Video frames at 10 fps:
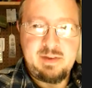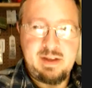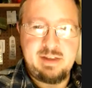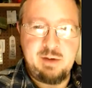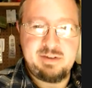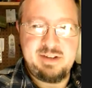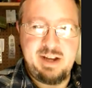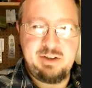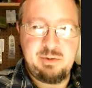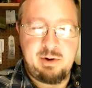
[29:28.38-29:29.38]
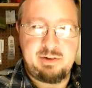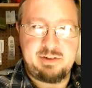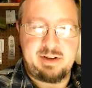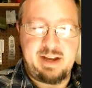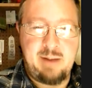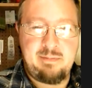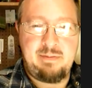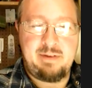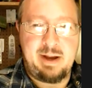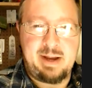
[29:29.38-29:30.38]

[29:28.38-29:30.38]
there were scenes where there's a